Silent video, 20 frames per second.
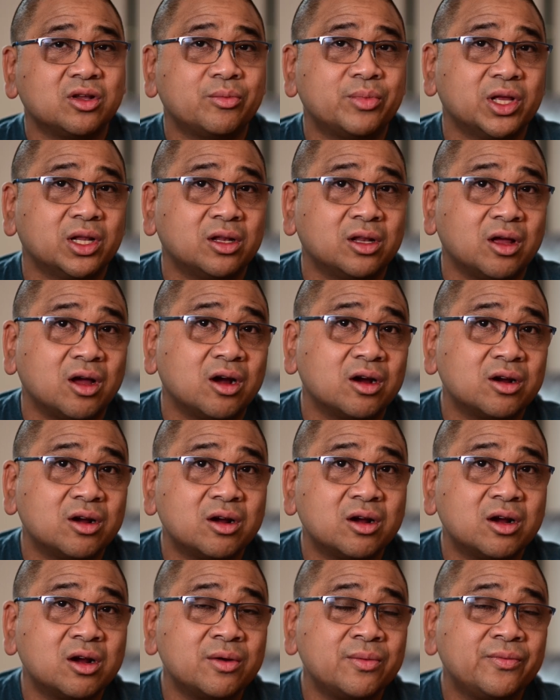little bit
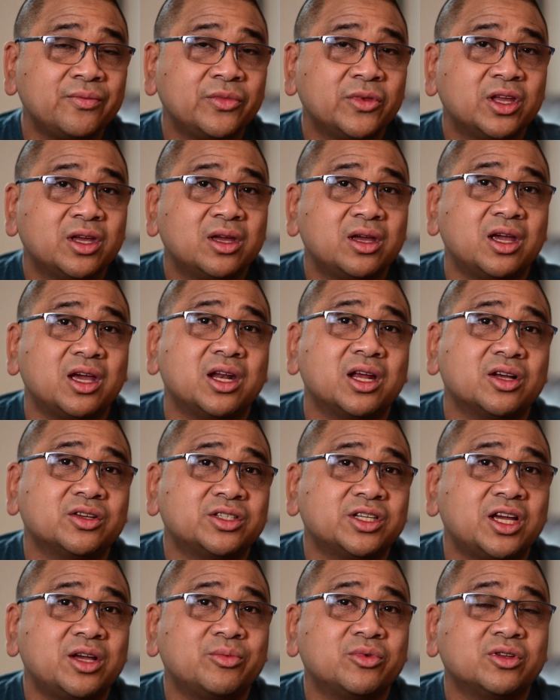longer, and I
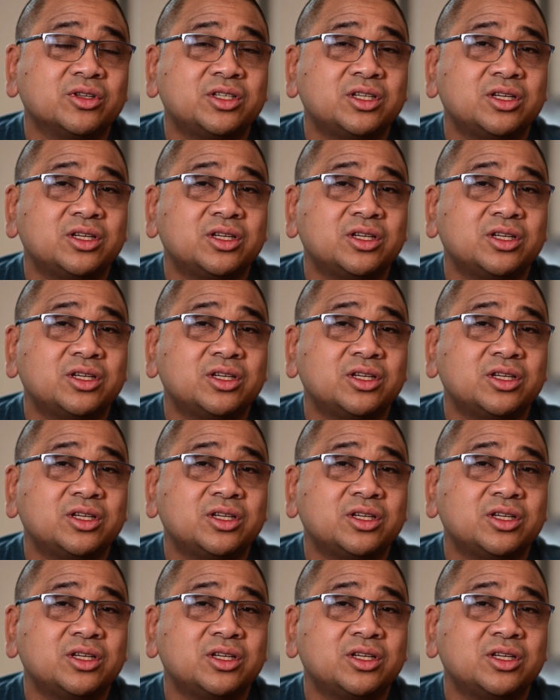was able